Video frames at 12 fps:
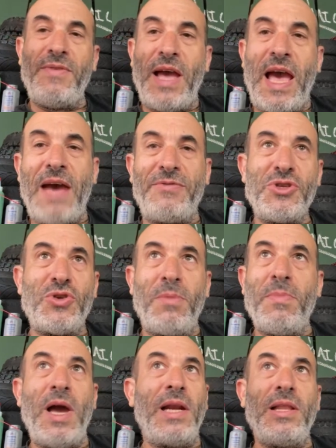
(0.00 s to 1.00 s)
have to start
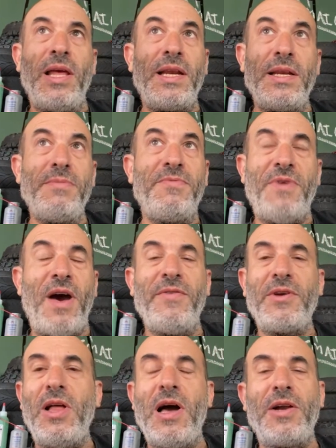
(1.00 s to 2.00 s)
mine at like 5
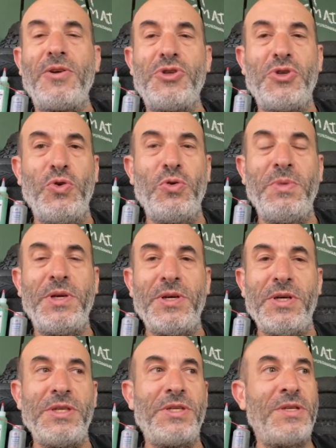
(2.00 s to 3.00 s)
o'clock or soon
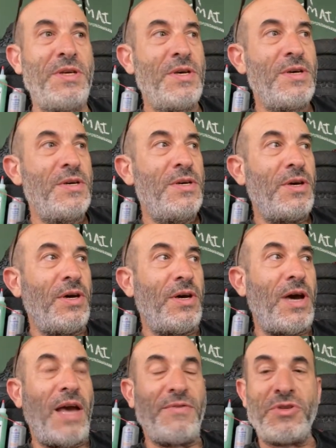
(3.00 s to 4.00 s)
because
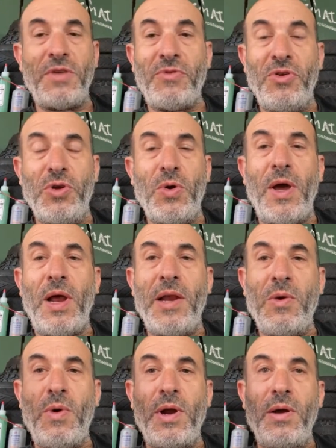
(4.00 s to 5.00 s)
I have stuff to do. I
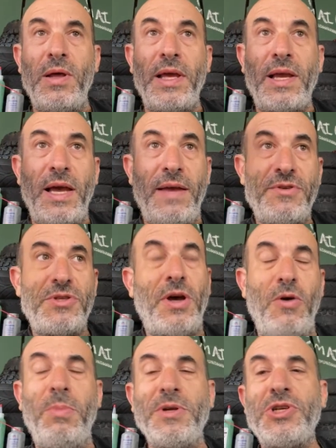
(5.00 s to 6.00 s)
don't want to, I have a
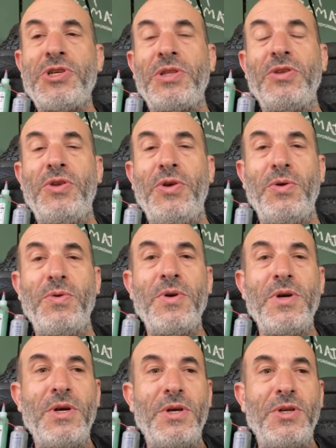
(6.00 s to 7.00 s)
whole bunch of shit to do.
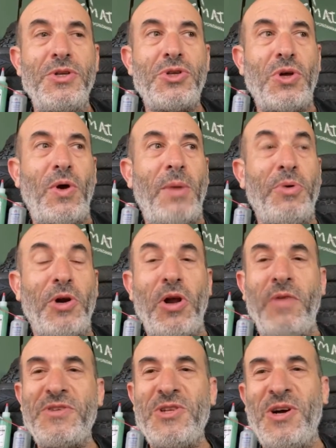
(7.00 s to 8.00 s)
So I put it
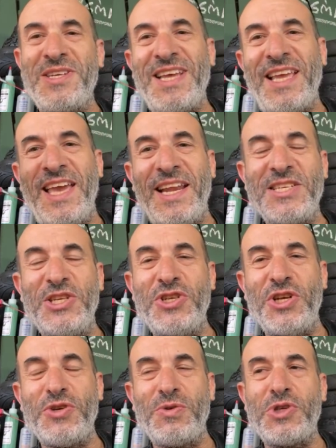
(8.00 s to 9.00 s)
off as long as I can. I see
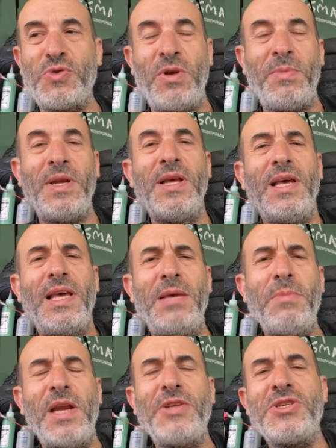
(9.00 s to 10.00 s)
Ginger is streaming. He
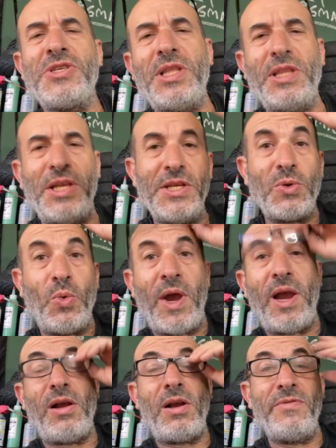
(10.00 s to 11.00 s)
might have just said that he's
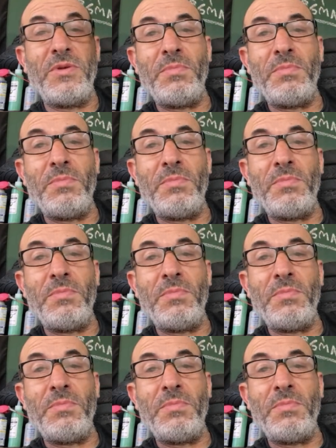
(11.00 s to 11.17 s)
aware of the